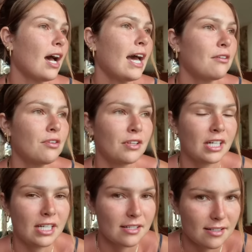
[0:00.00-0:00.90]
I don't know
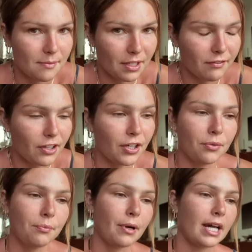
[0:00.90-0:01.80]
that it is something for you.
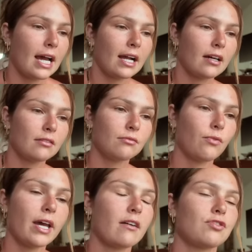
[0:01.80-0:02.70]
But I got
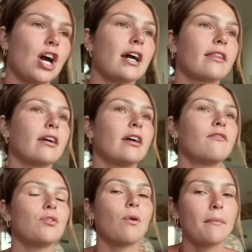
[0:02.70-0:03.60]
way off track there.
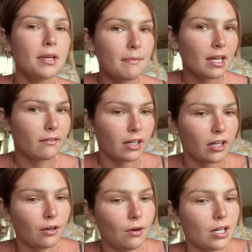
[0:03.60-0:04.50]
If you want me to make a
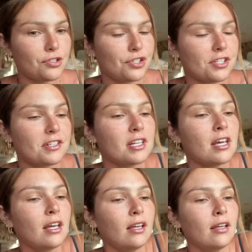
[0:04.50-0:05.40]
video on just
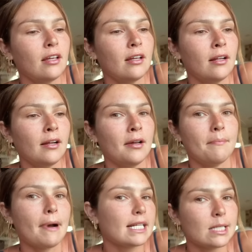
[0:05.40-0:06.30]

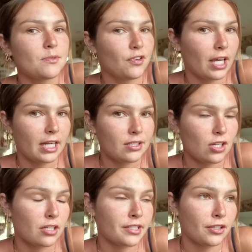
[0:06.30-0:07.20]
my tips for getting into
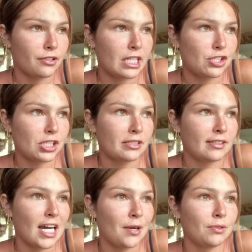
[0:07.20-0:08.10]
content creation,
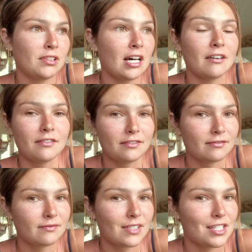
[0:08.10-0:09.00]
I would love
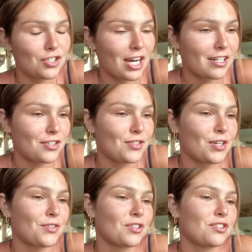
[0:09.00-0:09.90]
to teach you how to do
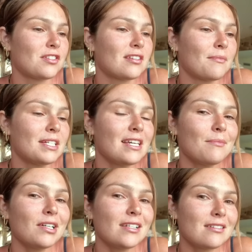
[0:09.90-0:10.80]
so. So just send me a
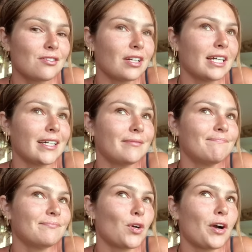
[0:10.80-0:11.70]
DM on
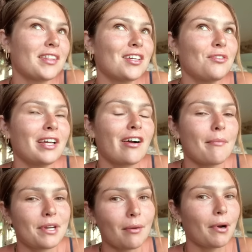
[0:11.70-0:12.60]
Instagram, or I think you can
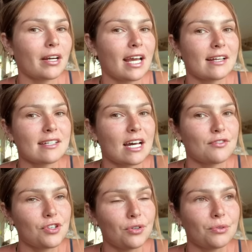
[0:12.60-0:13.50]
comment on podcasts now
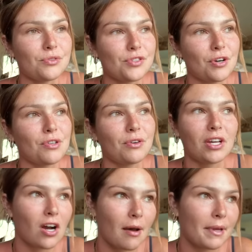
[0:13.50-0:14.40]
too. So you
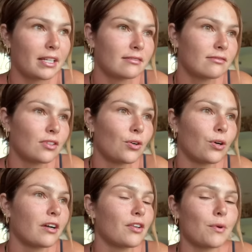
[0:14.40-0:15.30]
can comment,
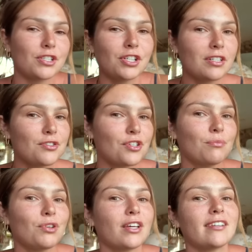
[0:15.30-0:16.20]
or if you're watching on
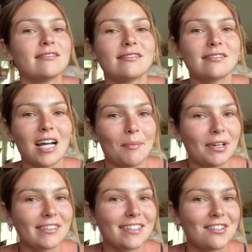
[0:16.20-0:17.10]
YouTube, you can
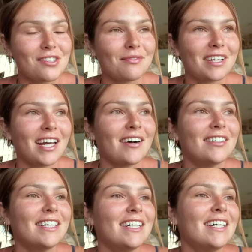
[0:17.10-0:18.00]
comment on the YouTube video,
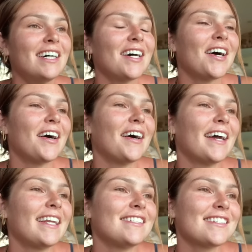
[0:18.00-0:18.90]

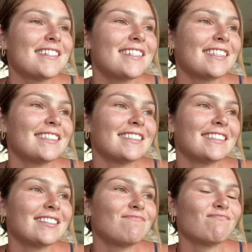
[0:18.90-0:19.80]
and just,
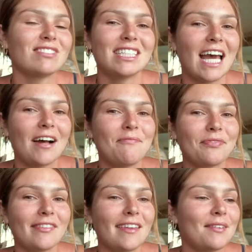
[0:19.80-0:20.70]

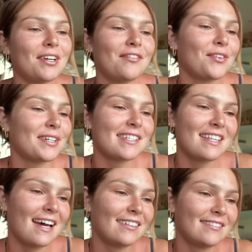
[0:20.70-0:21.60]
let me know if you want to see
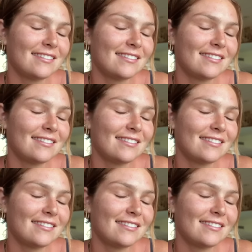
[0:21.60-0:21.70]
that.